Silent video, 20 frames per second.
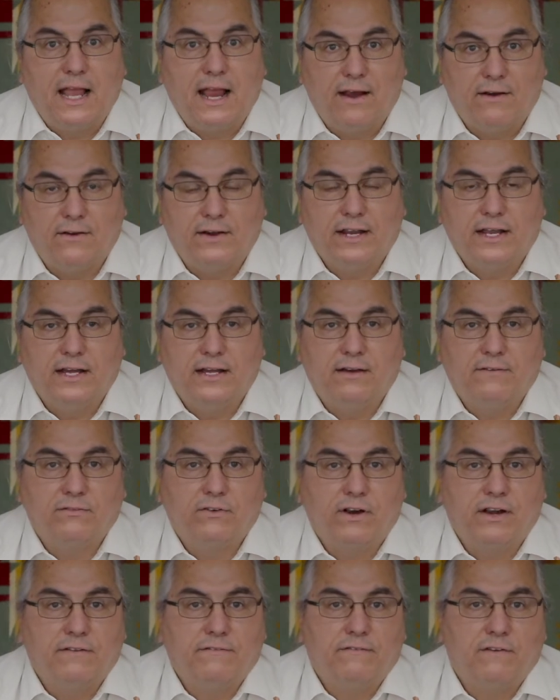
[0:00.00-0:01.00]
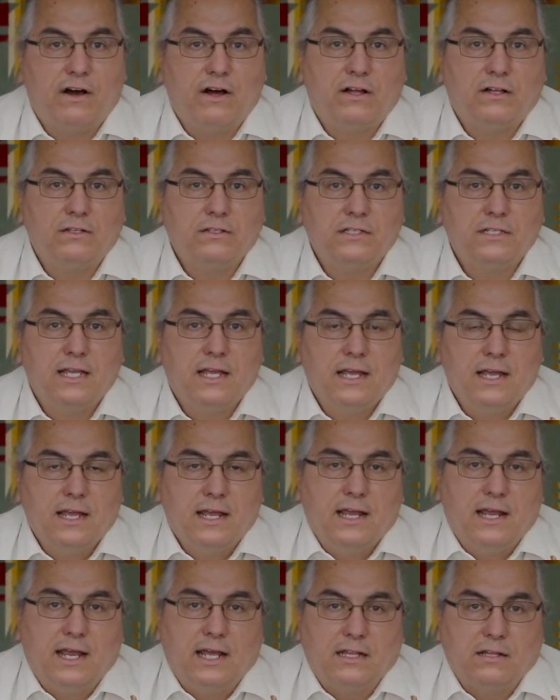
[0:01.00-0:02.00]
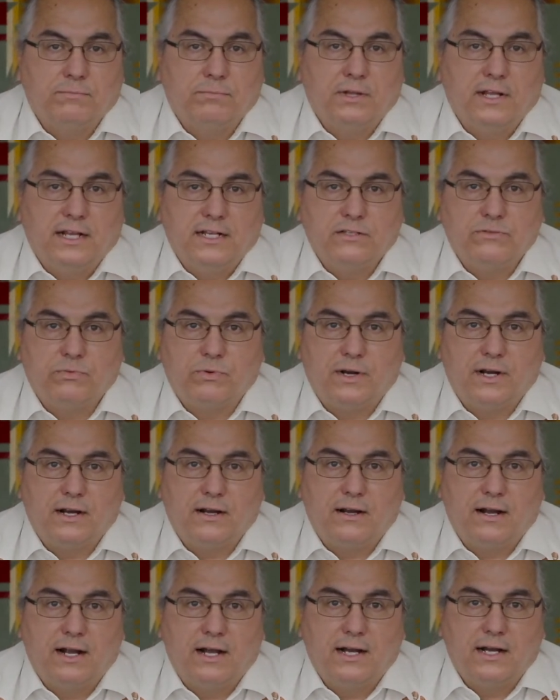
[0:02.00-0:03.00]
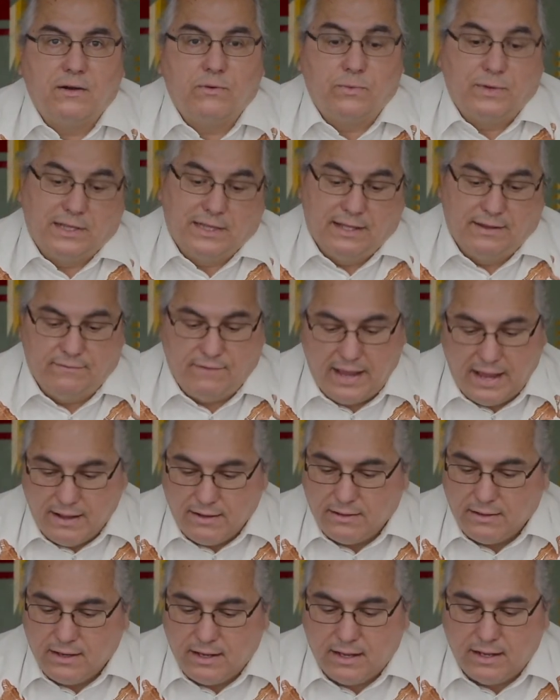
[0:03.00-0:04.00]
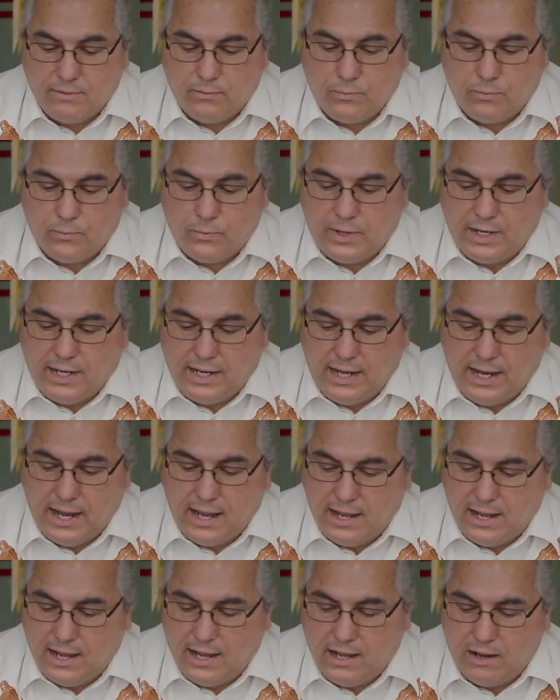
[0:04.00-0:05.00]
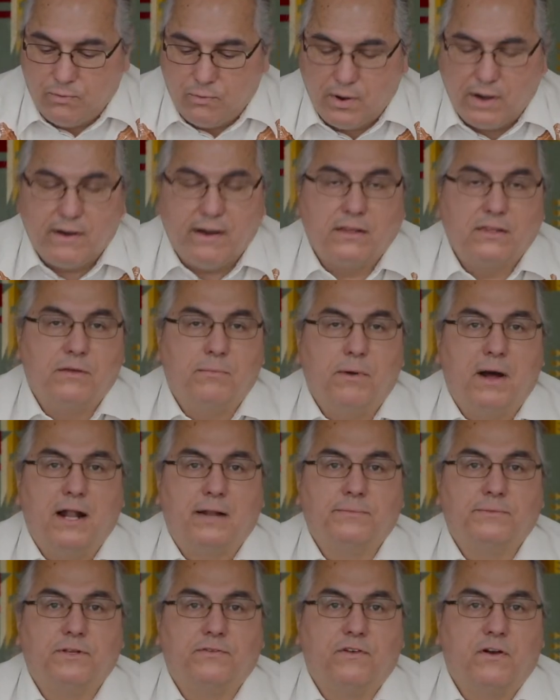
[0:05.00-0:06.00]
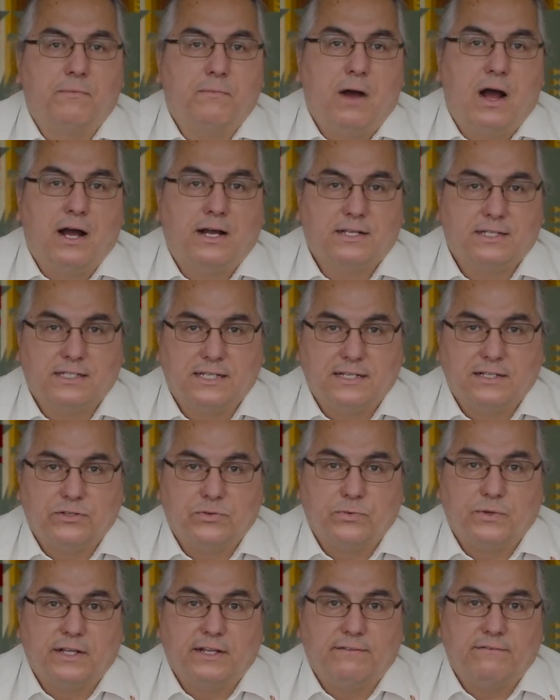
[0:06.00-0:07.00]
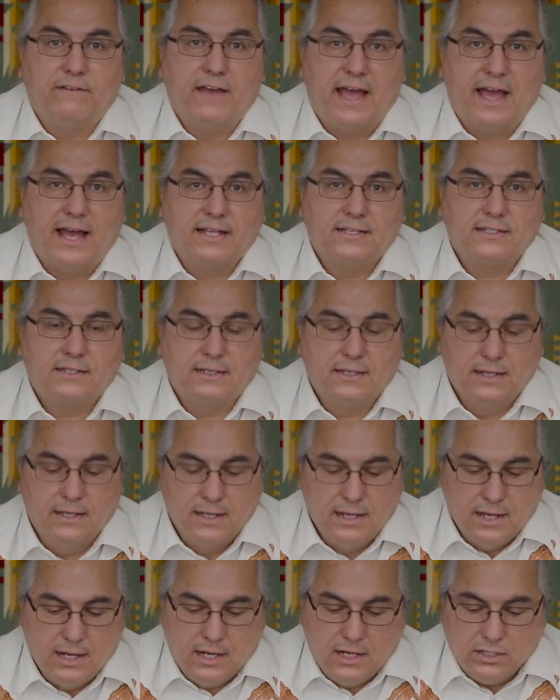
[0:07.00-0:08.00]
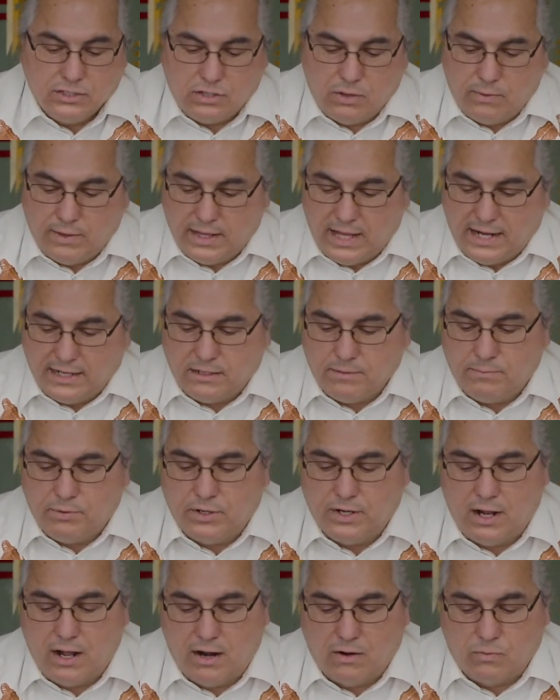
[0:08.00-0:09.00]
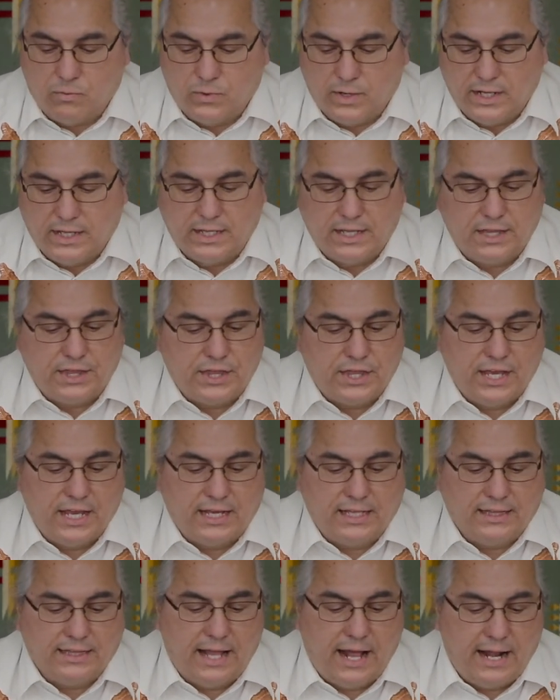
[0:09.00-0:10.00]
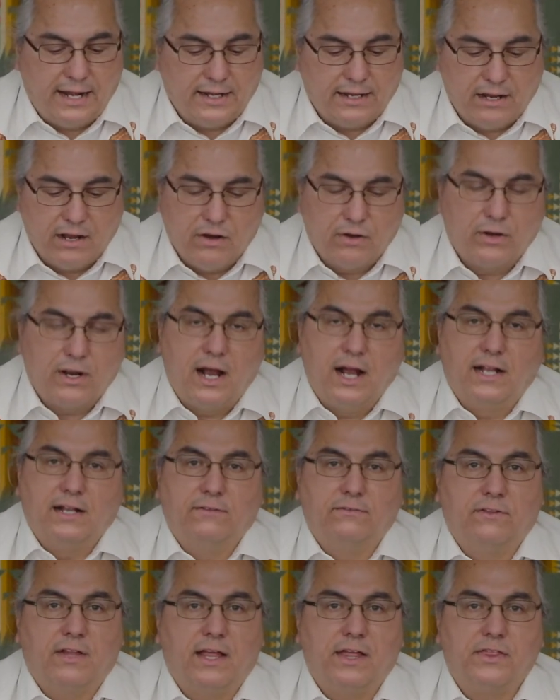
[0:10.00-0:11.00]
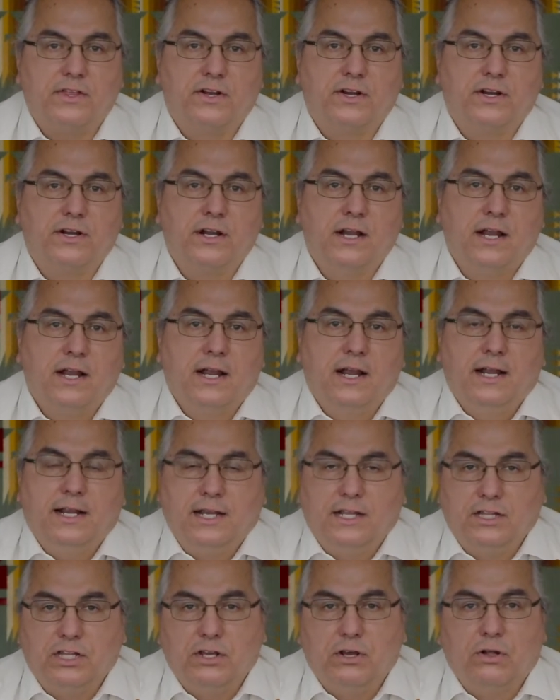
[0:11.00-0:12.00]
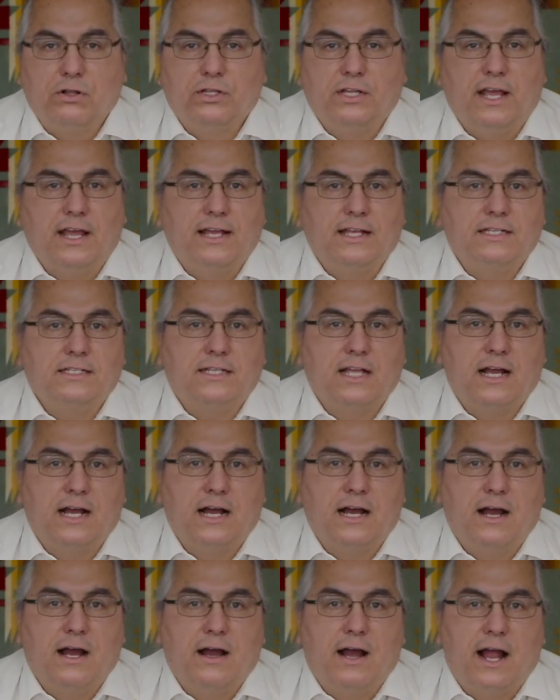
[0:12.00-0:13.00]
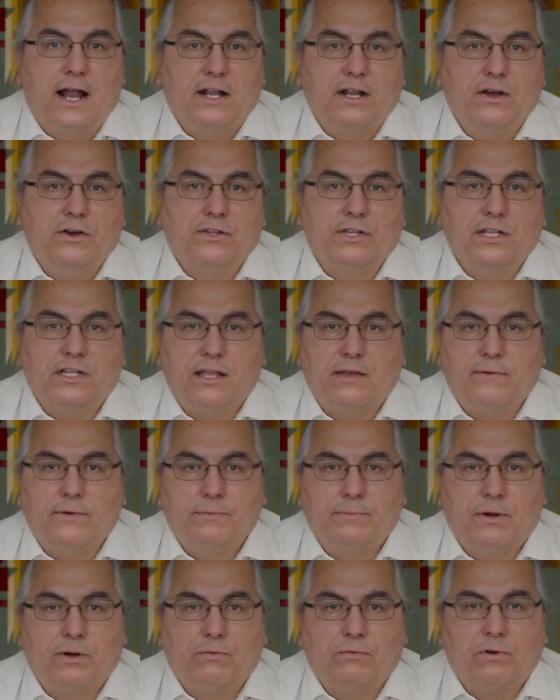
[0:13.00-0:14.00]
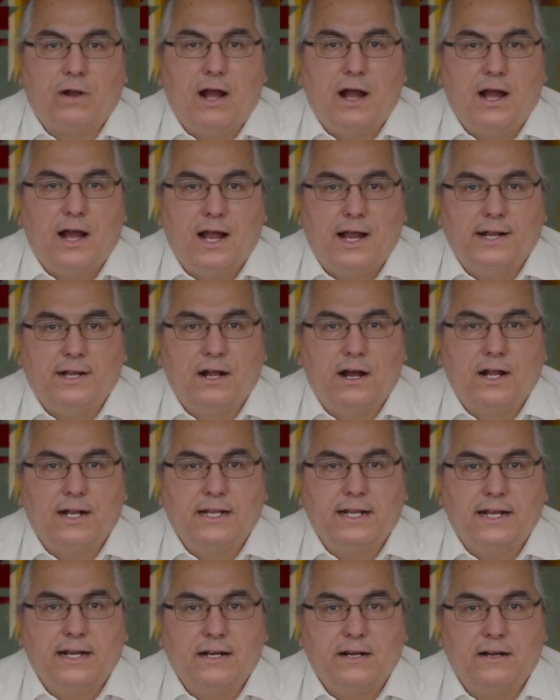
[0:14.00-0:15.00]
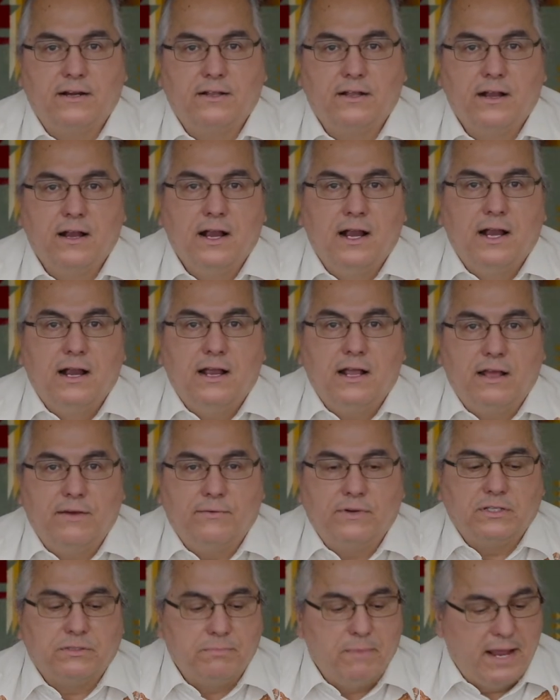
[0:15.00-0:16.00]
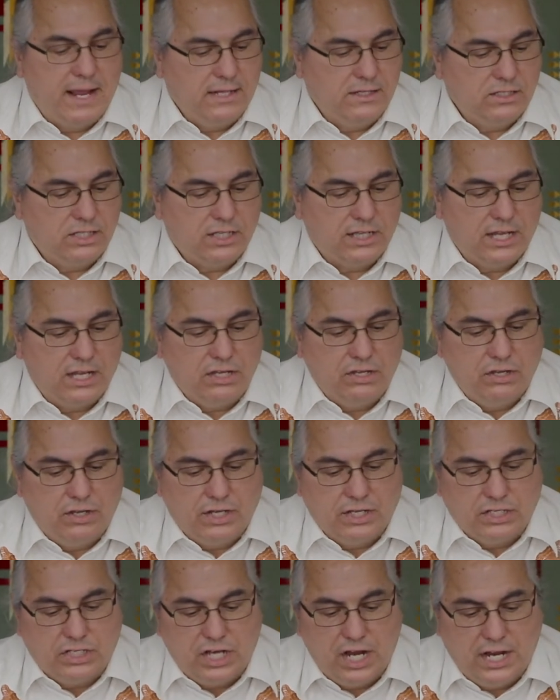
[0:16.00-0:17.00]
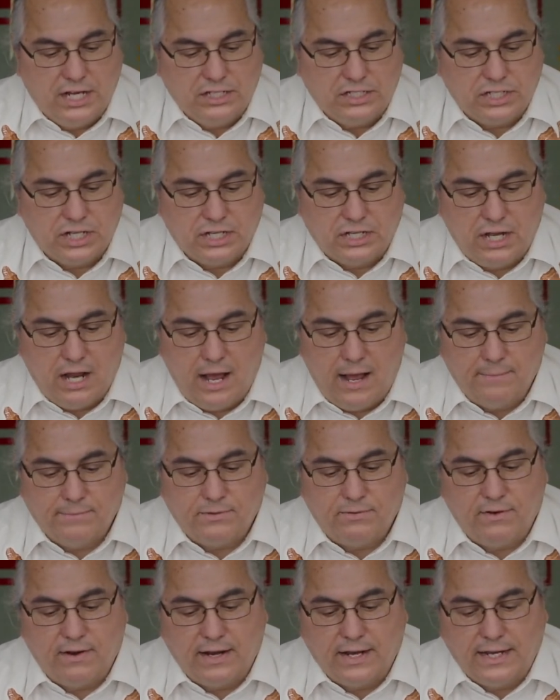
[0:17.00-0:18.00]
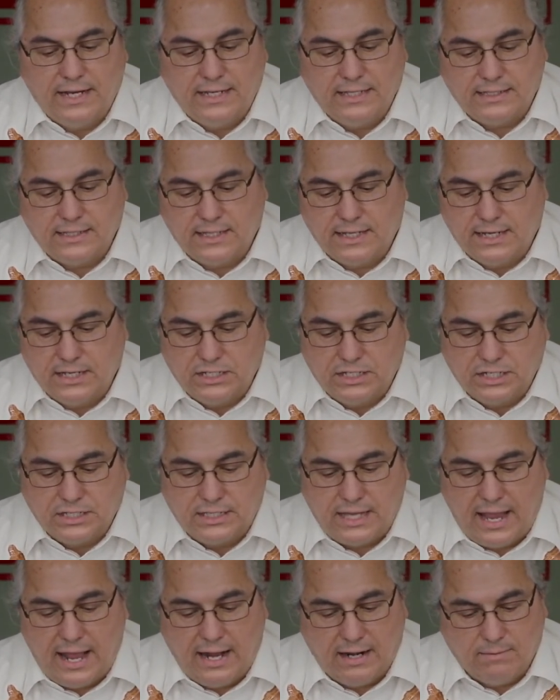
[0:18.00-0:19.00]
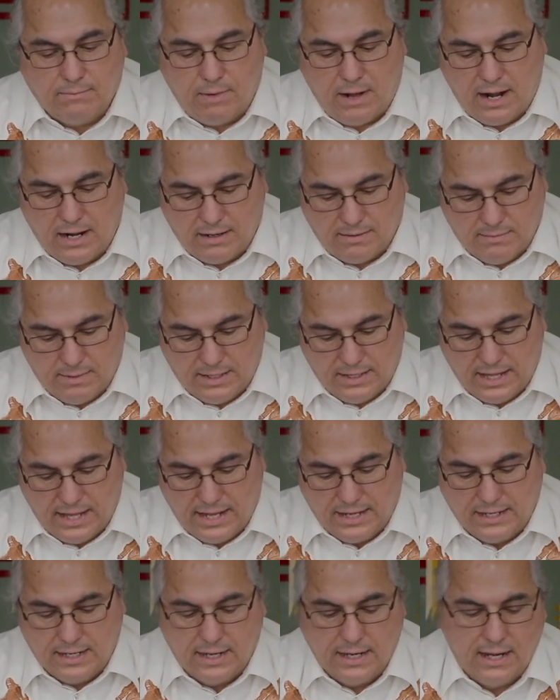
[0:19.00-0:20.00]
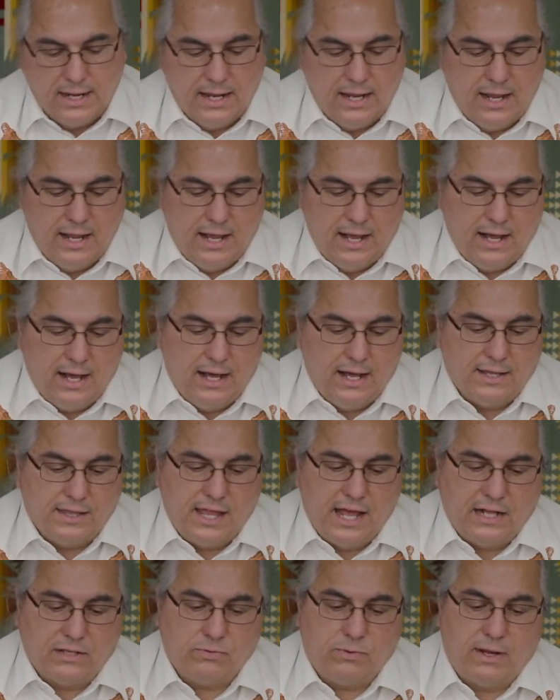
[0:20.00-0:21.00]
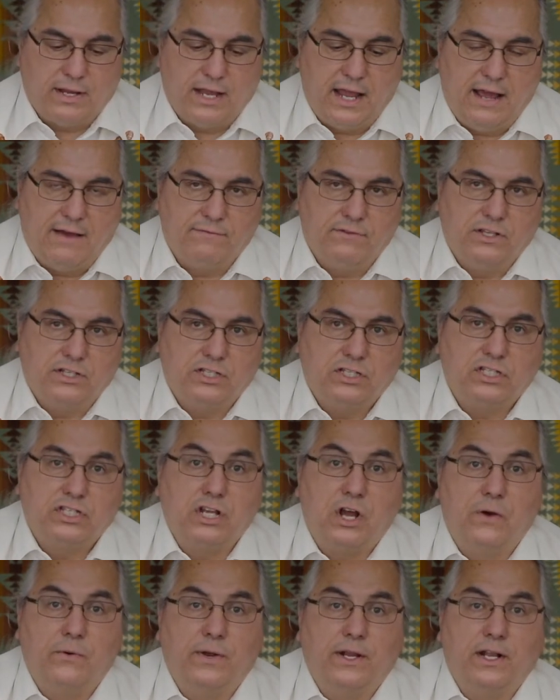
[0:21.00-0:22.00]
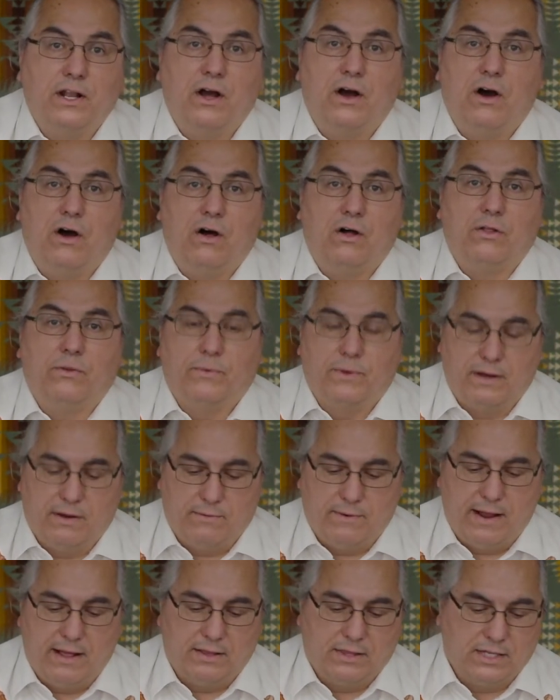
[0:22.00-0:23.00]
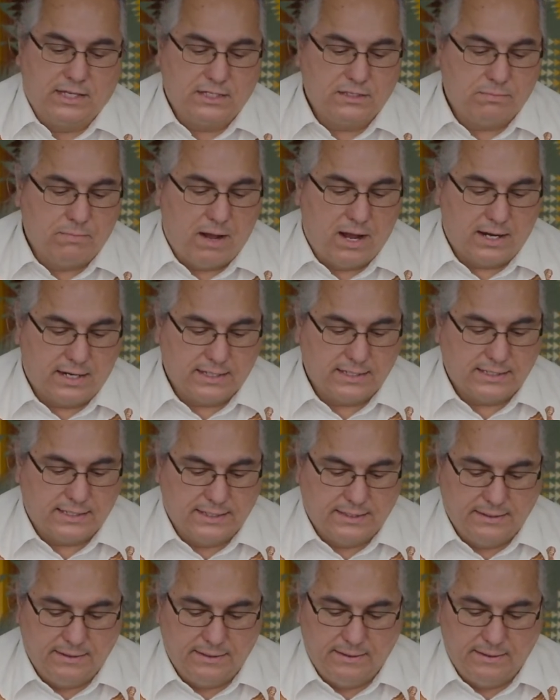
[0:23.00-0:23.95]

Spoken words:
area of Great Falls and the plains where we live at, we wear out the bottoms of our moccasins really fast. So we like to put on really thick latigo kind of leather. In the old days, I know that they would put rawhide on here. It was made so that you could change the tops very easily and just add a bottom, and then that's why you have the sewing all the way around this moccasin.